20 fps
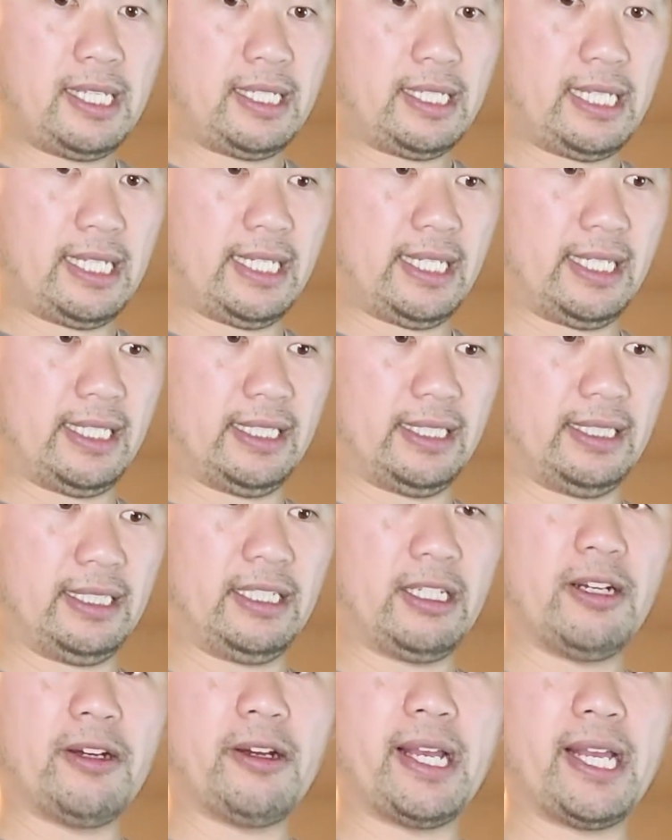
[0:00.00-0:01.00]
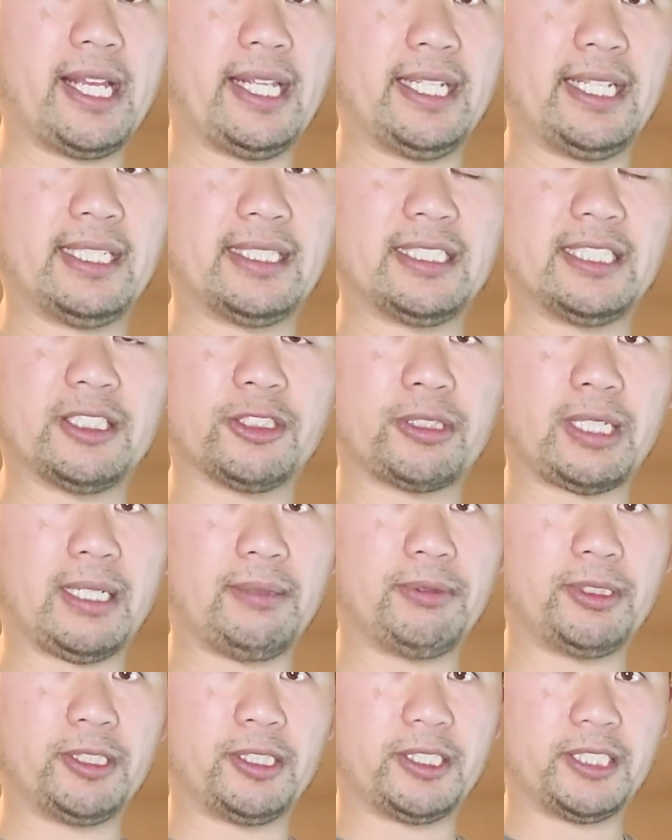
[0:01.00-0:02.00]
and go ahead and
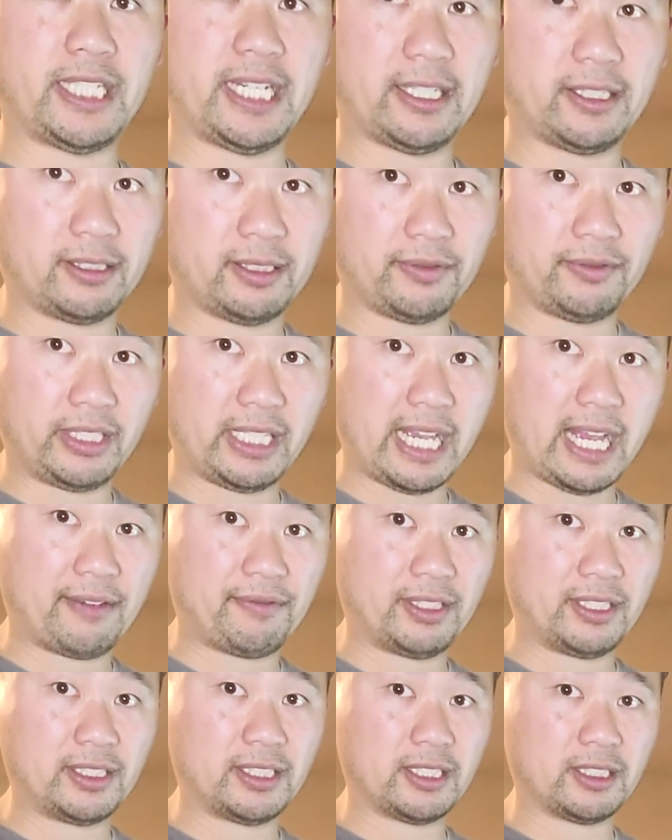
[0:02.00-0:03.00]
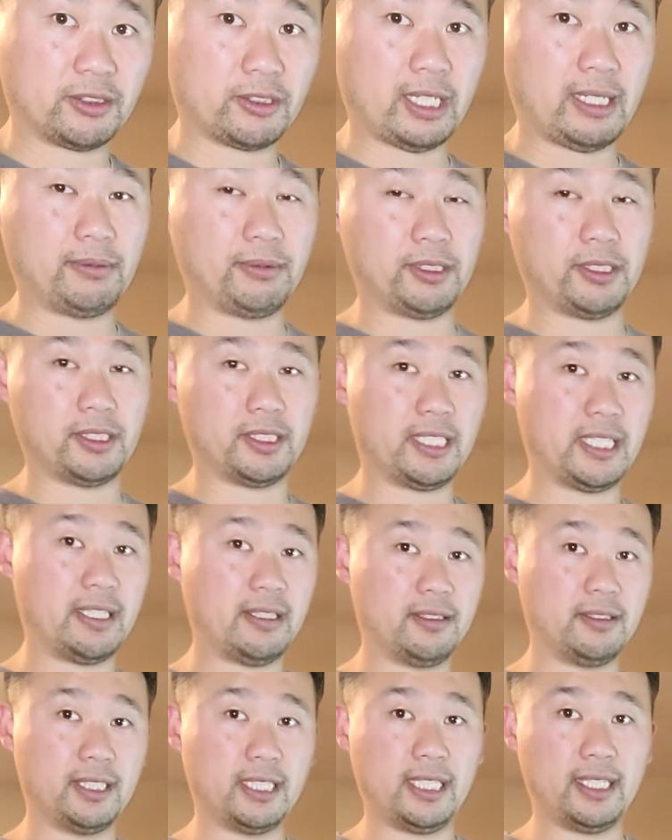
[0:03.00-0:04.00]
subscribe to our channel if you haven't subscribed to our
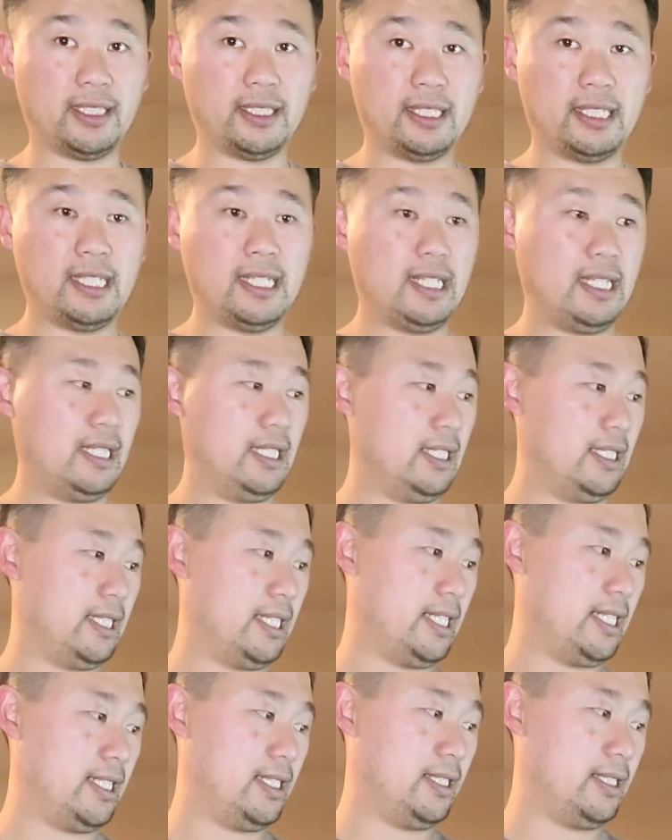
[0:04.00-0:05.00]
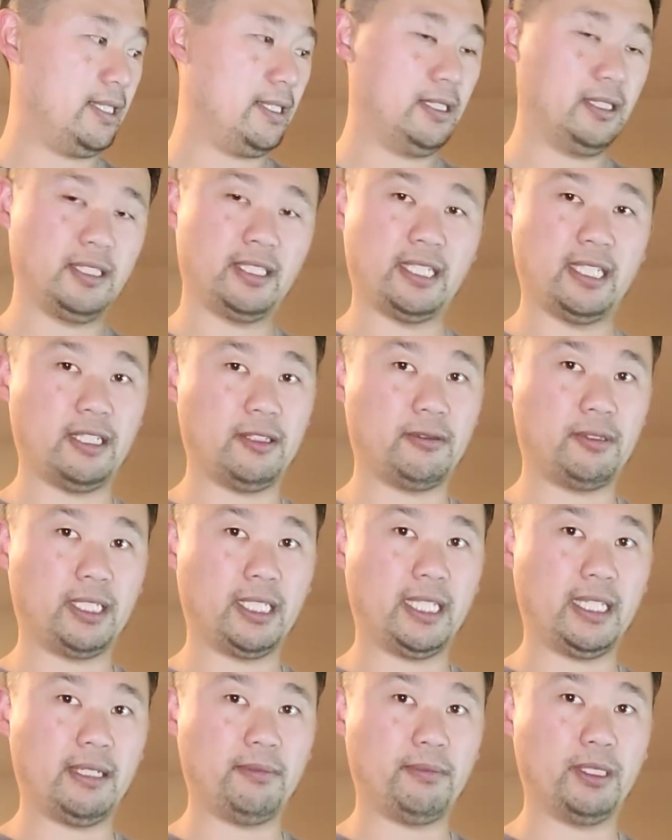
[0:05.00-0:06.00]
channel yet. Again, together we
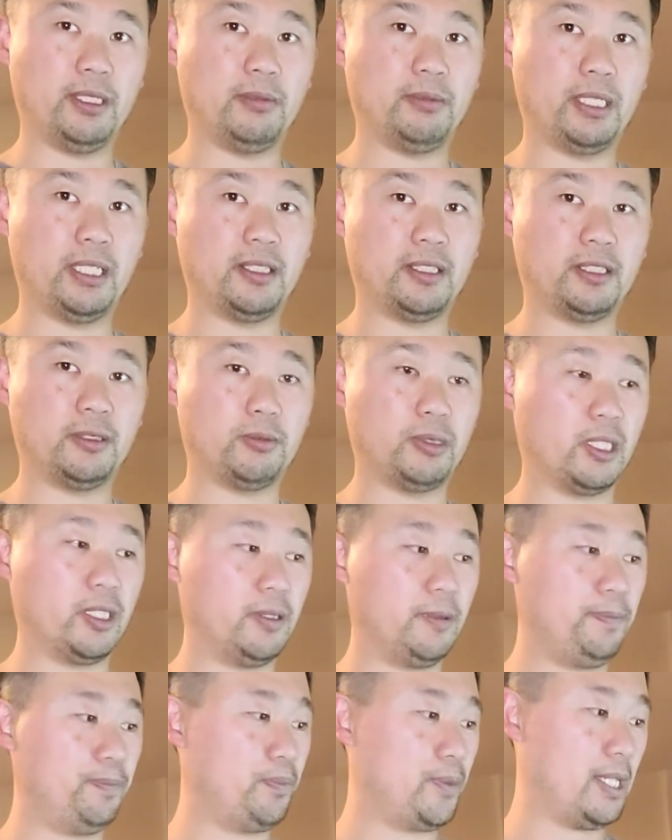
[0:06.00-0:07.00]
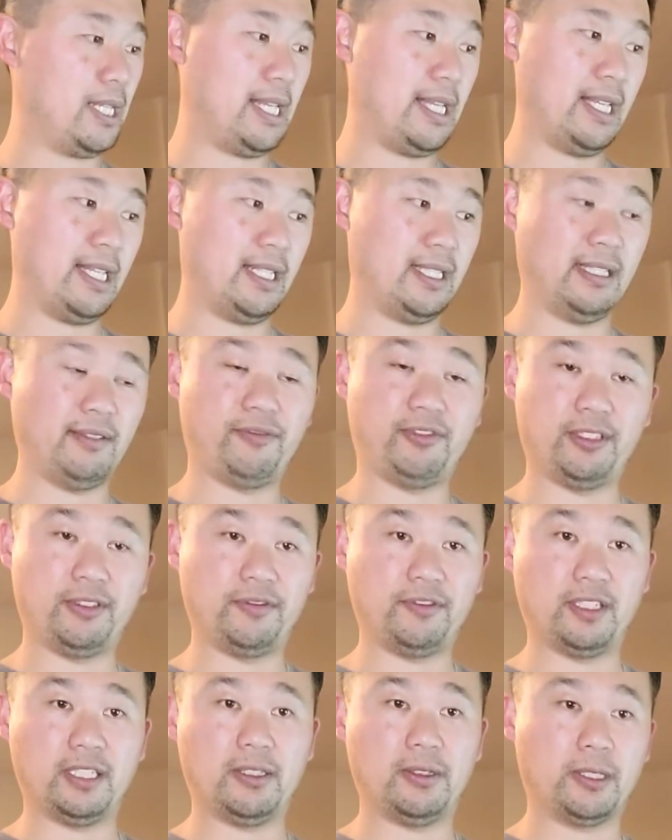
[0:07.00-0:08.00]
can build better tomorrow. And if
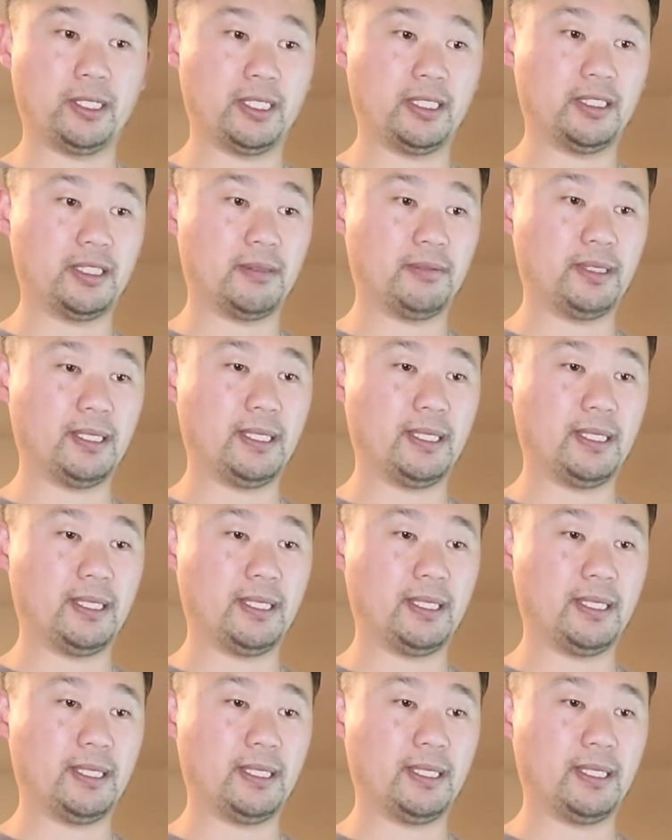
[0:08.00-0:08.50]
you've ordered something